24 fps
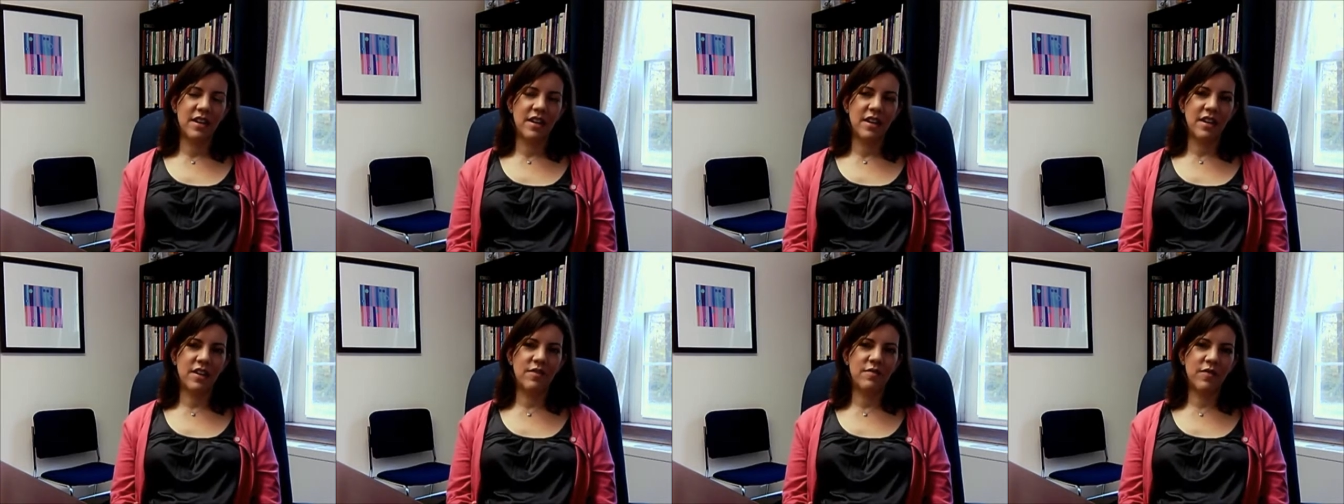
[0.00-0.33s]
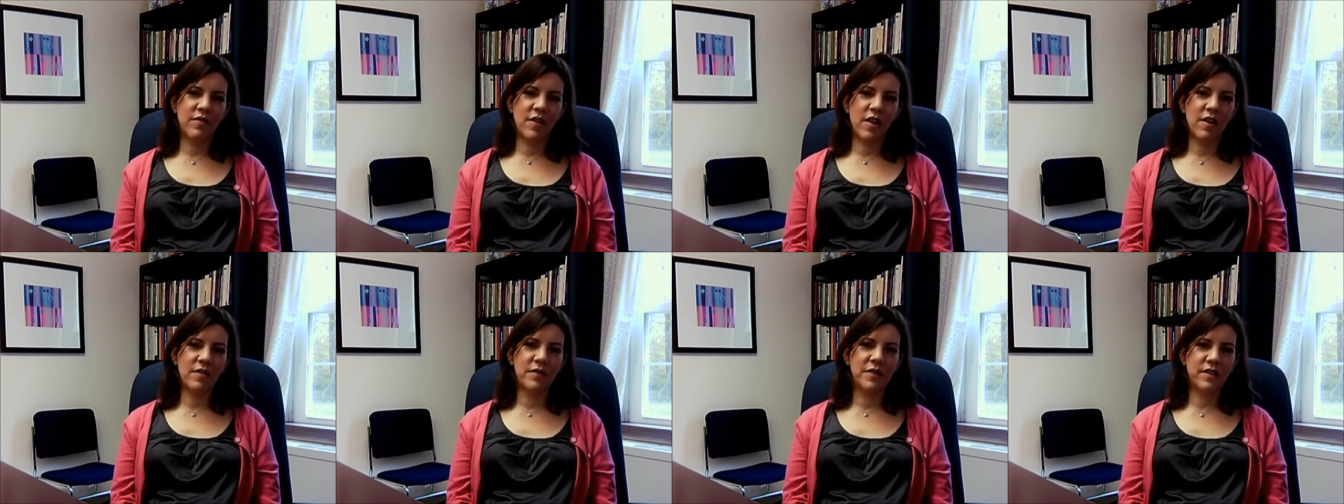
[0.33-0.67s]

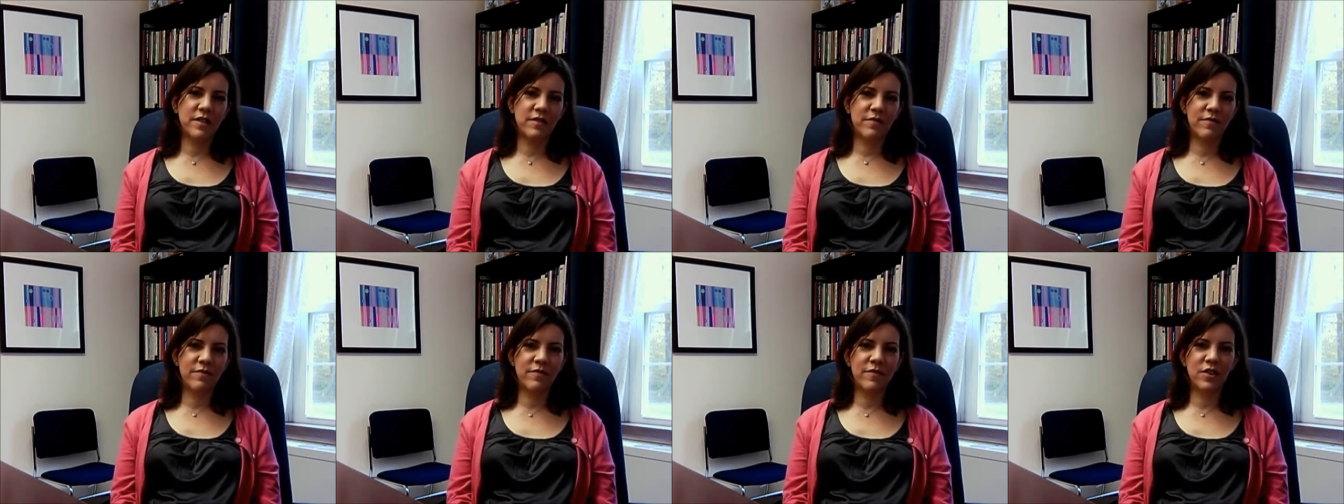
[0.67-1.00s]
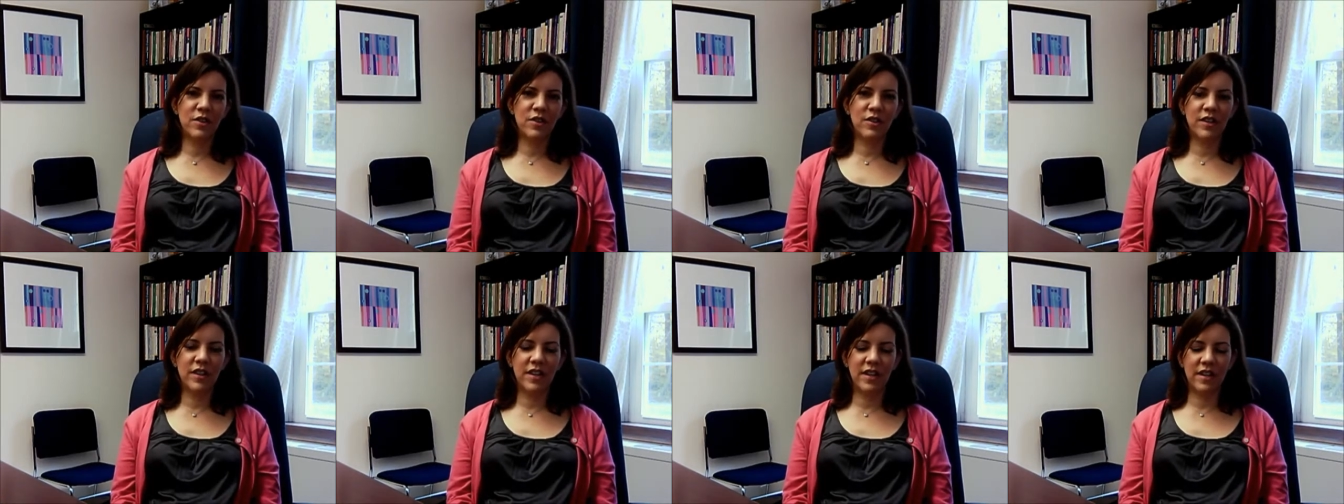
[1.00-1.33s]
involves a
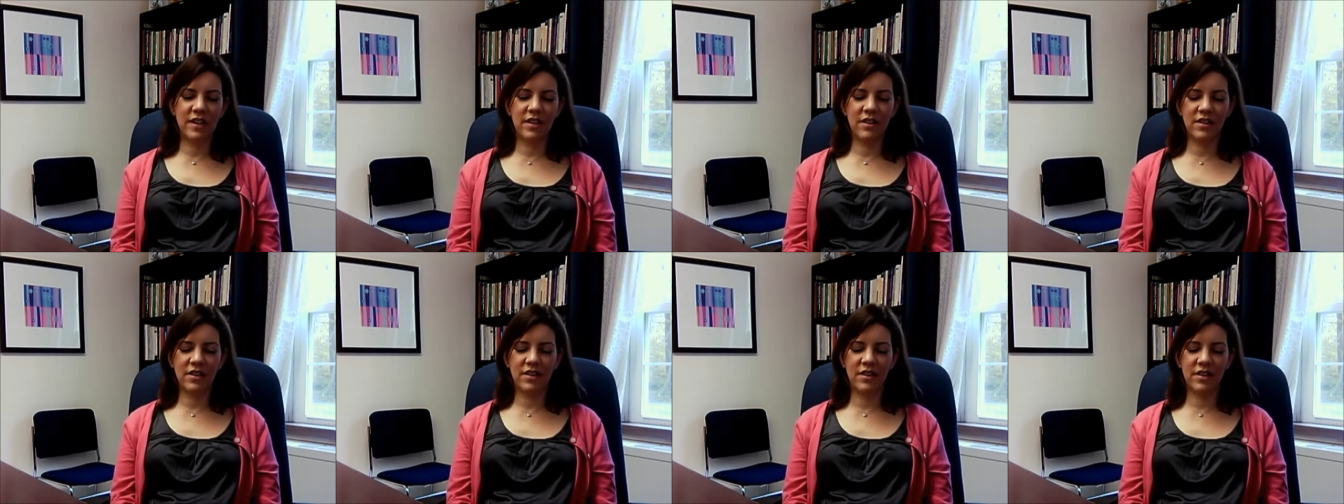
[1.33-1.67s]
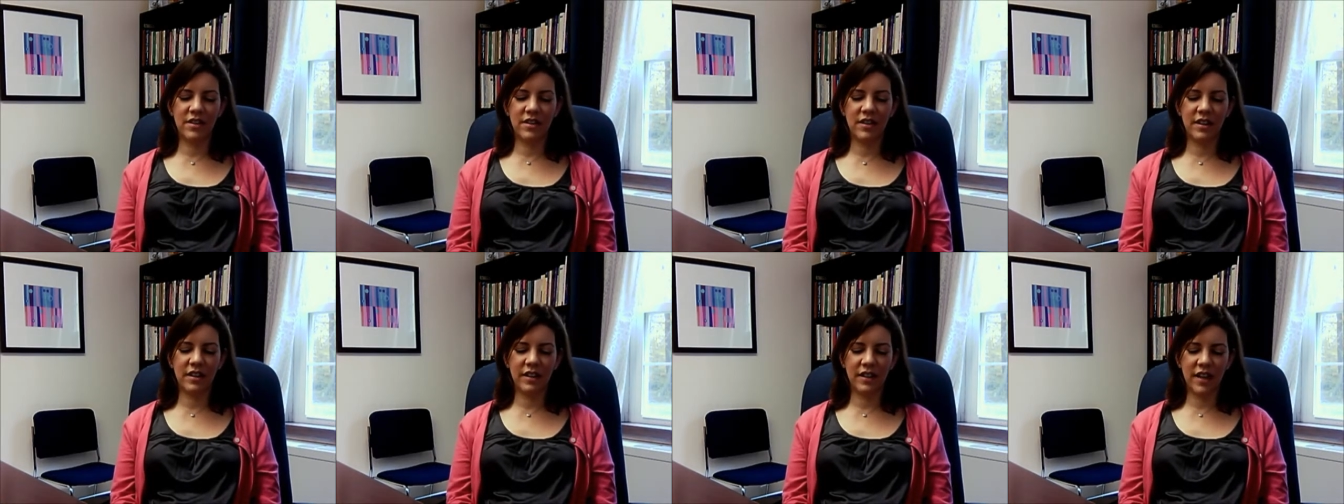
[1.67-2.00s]
full
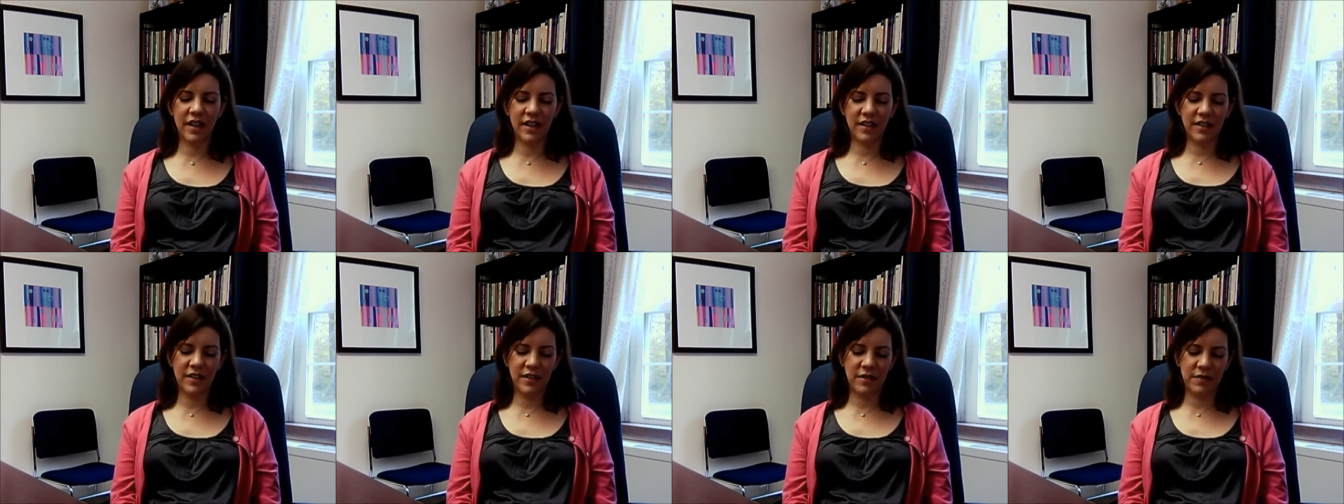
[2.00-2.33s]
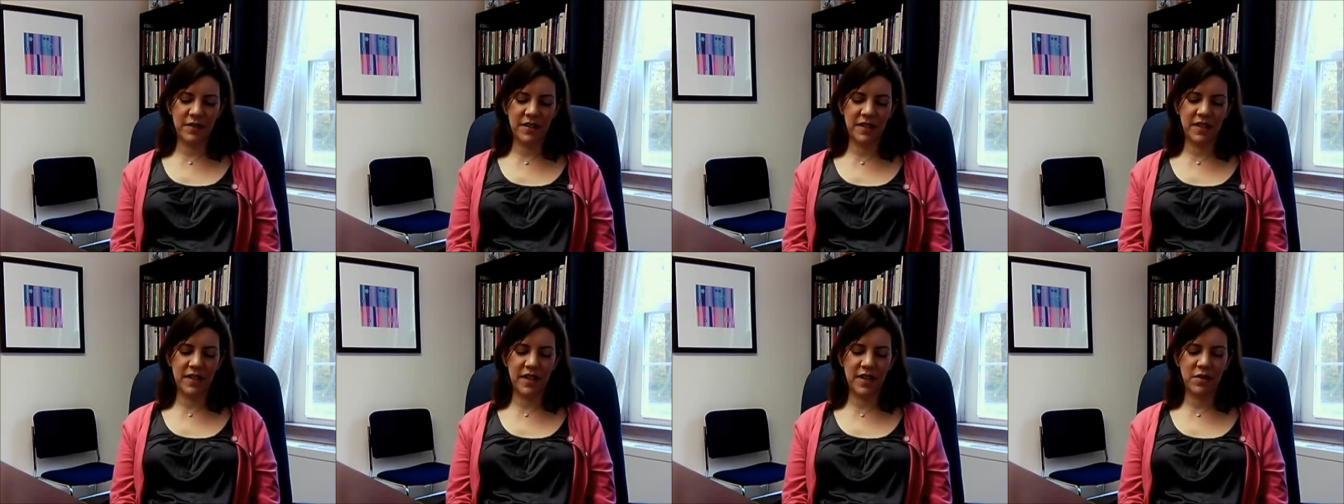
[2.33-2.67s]
year elective
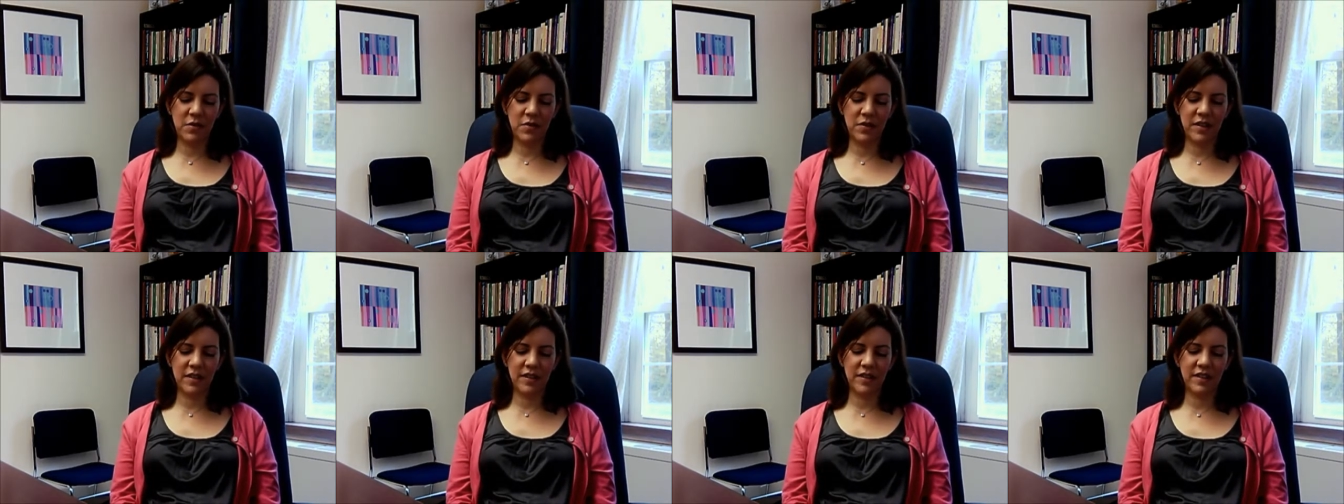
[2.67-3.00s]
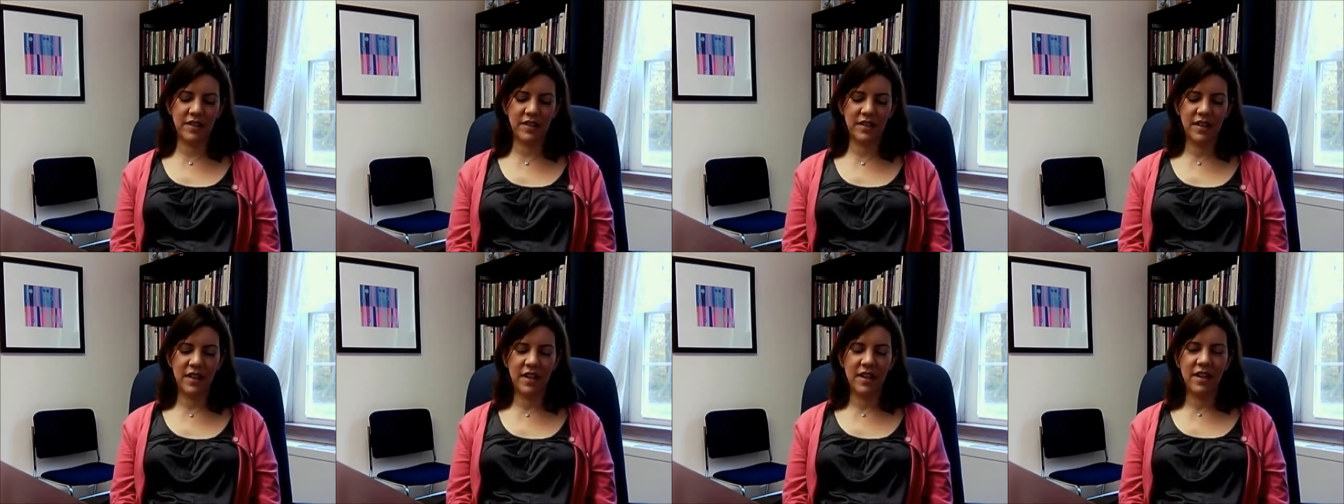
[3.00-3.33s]
sequence